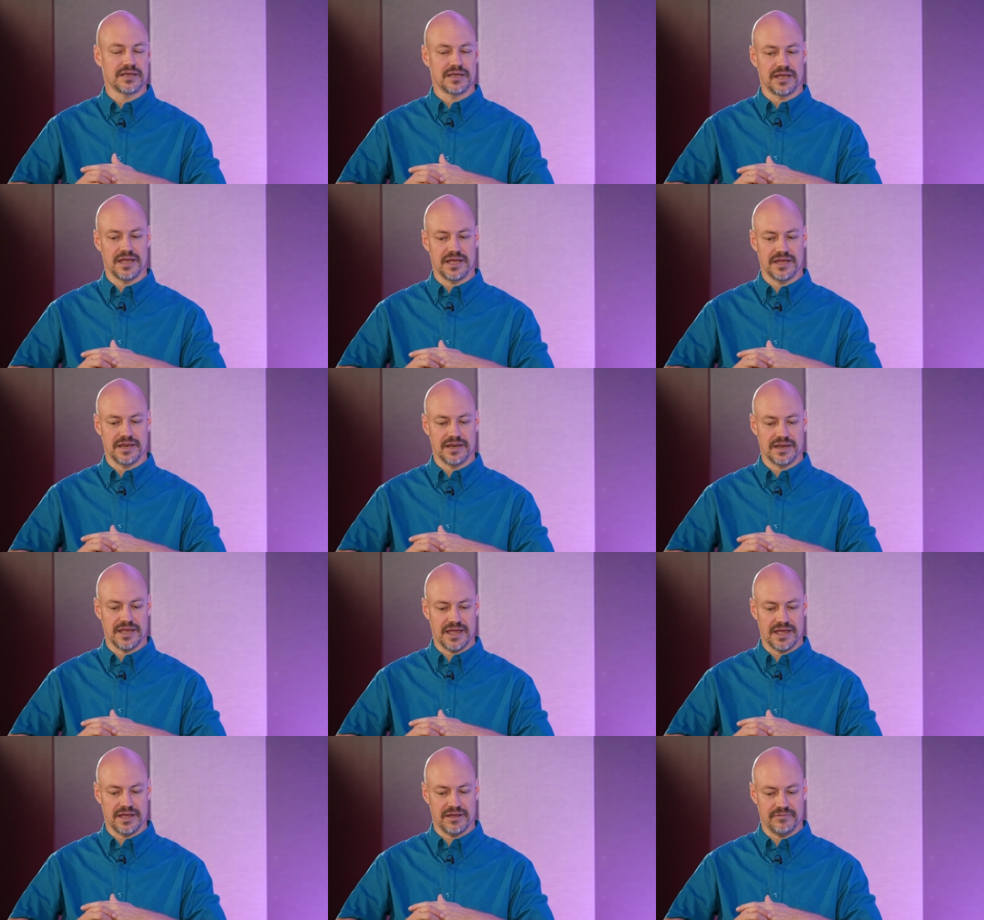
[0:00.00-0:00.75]

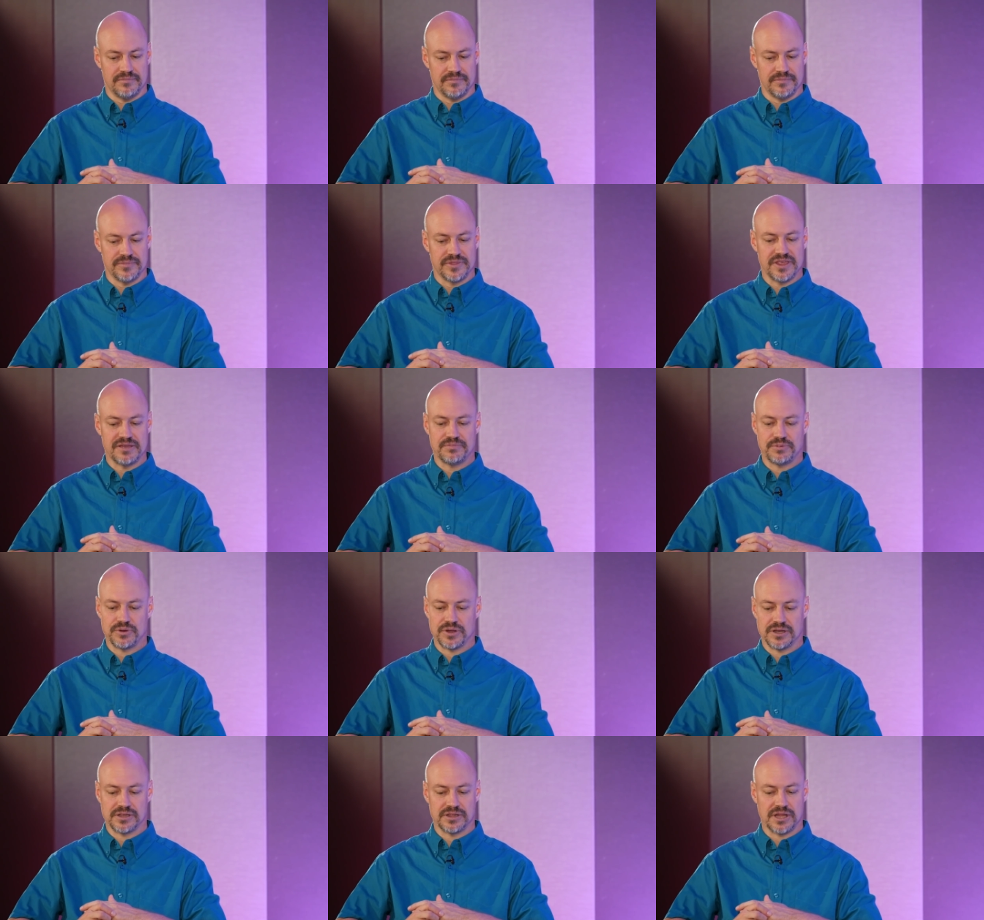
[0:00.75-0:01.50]
They've
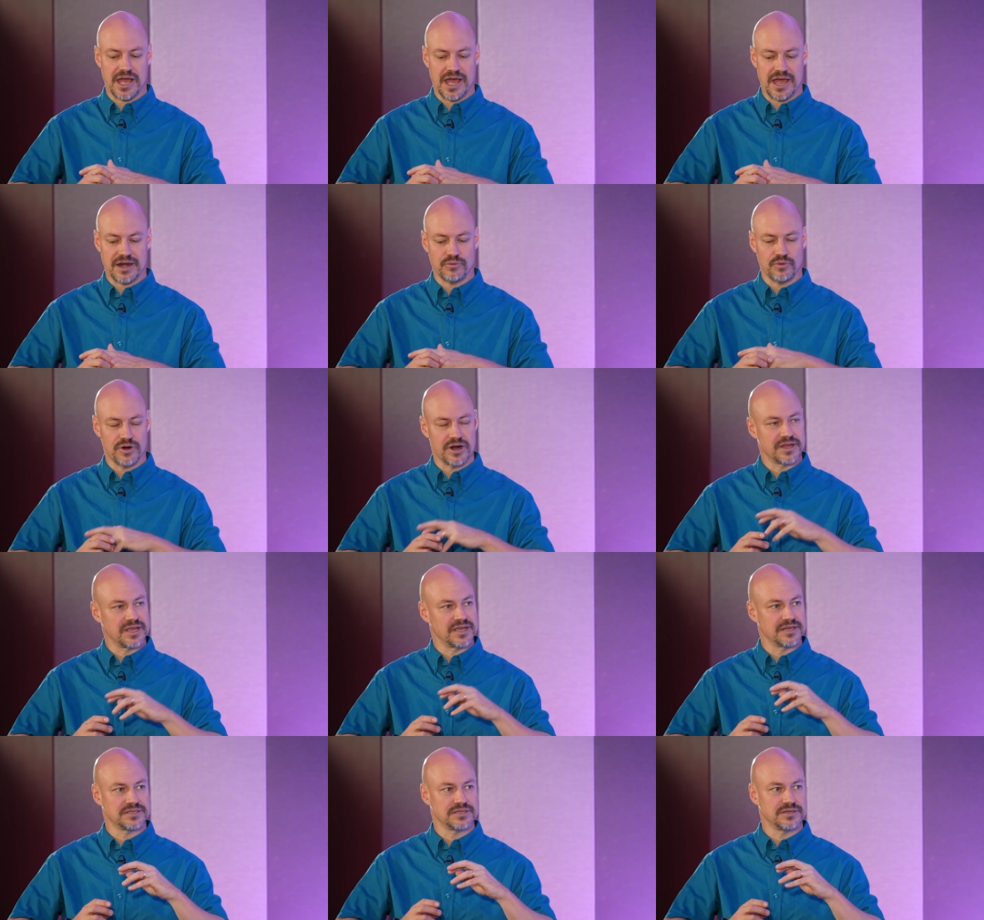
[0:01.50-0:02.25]
put a lot of
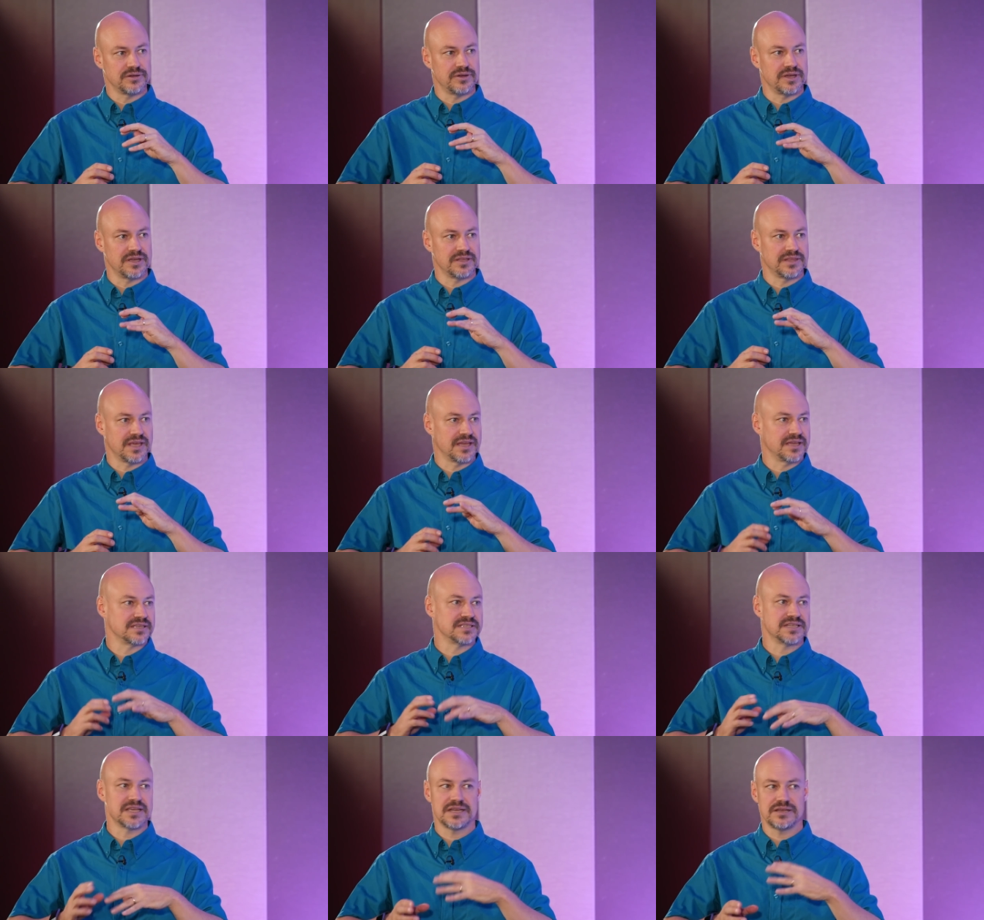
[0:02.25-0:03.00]
work into it. They
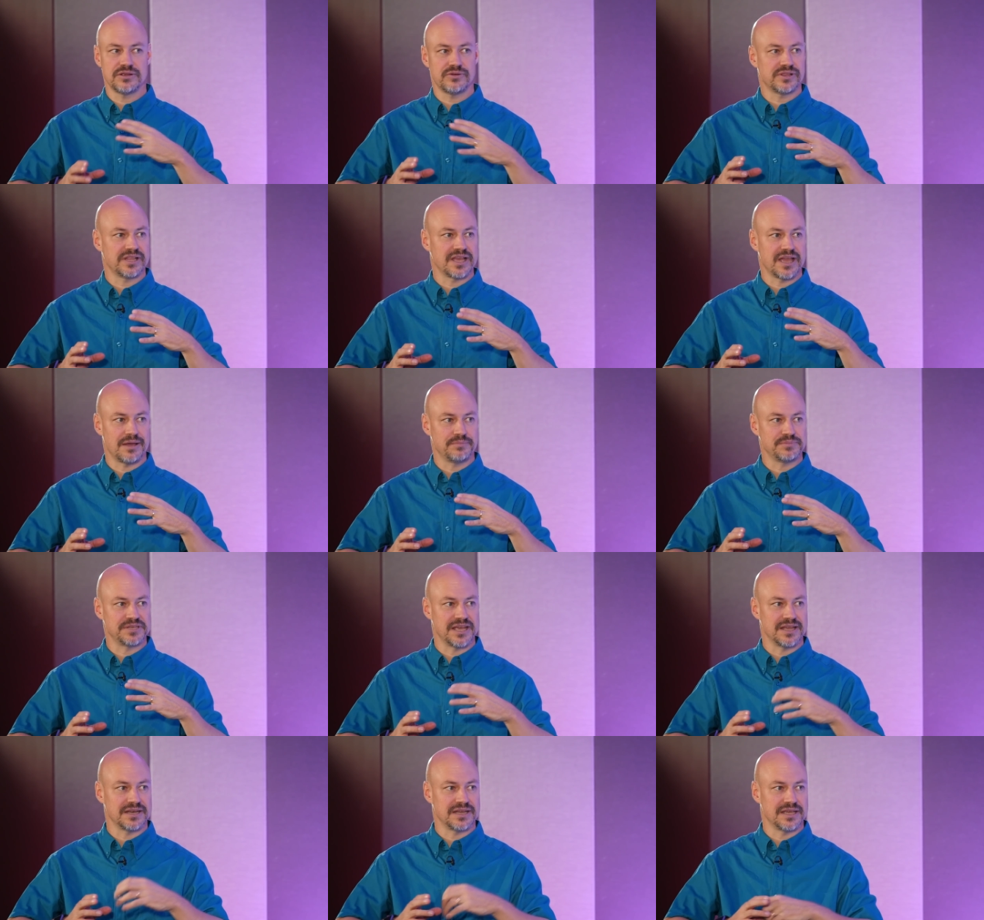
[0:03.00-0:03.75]
continually
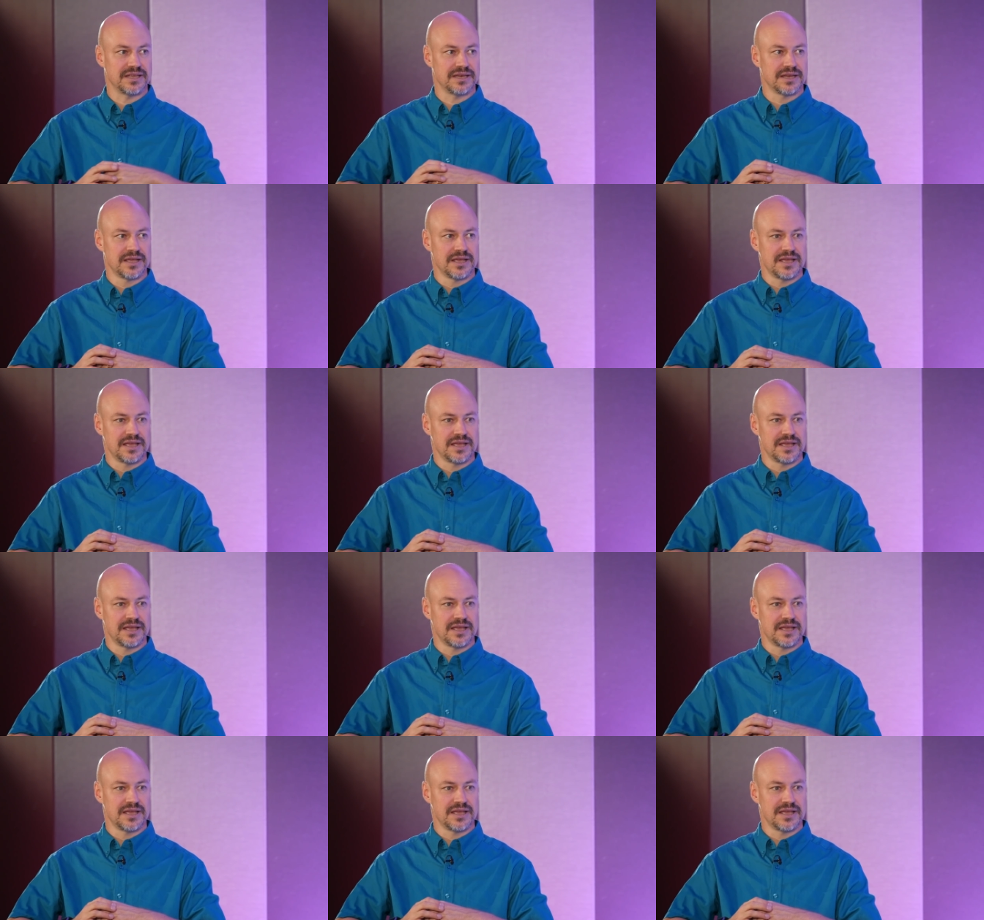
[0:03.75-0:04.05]
update it.